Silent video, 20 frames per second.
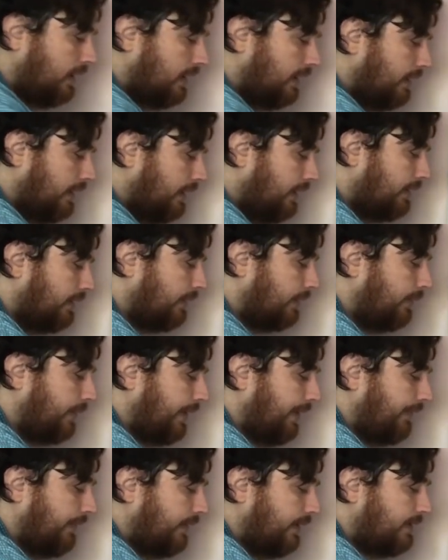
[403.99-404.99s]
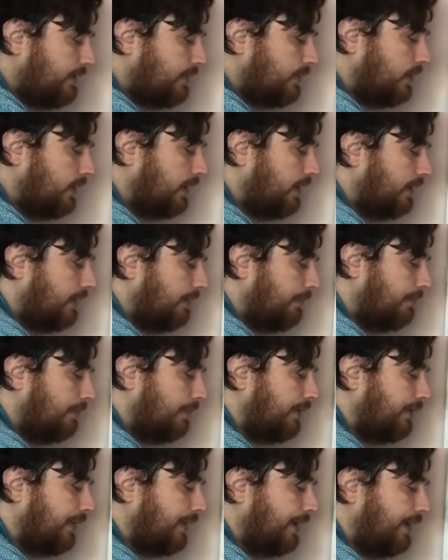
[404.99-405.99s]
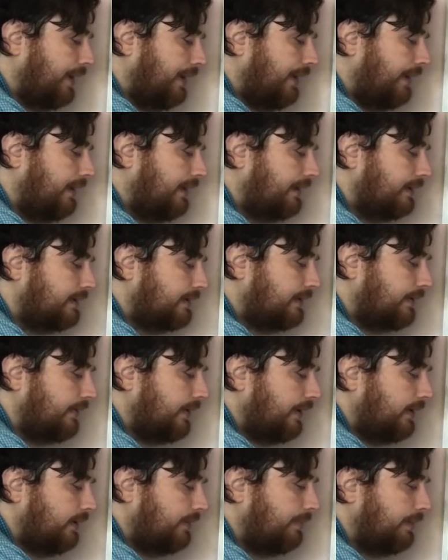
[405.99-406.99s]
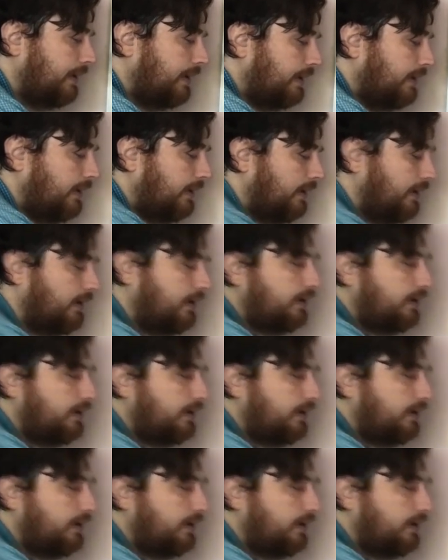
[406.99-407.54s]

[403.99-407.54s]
Again, the width is 1, but the height is going to be,